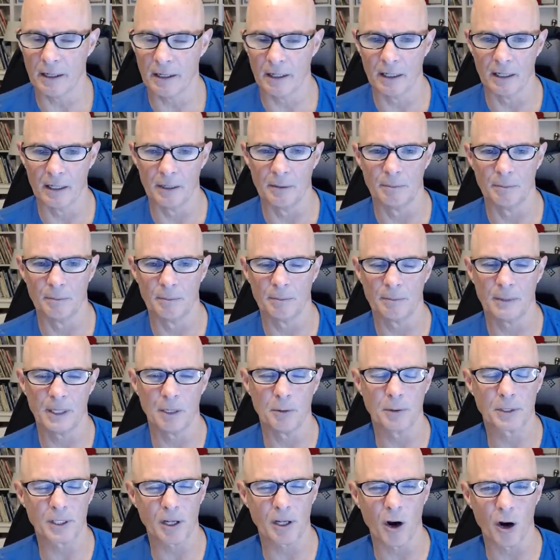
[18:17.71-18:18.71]
Um, it
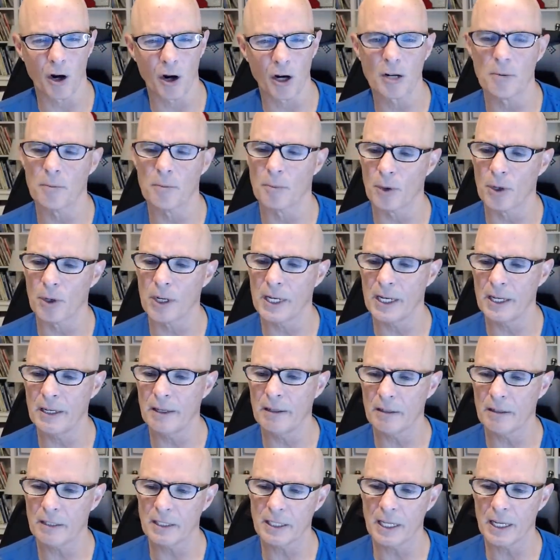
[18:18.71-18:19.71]
was a hardened
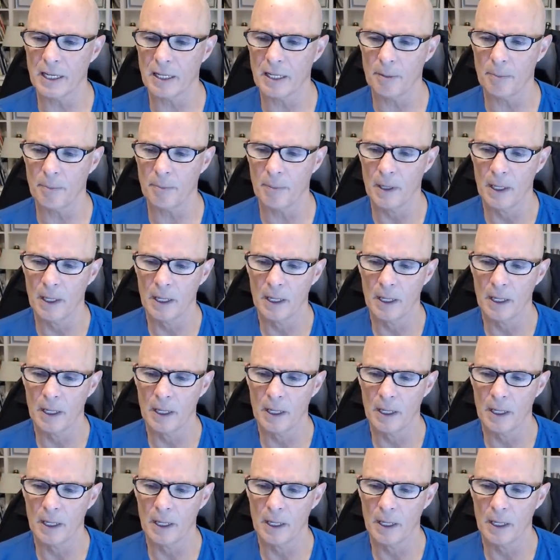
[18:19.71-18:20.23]
marine setup,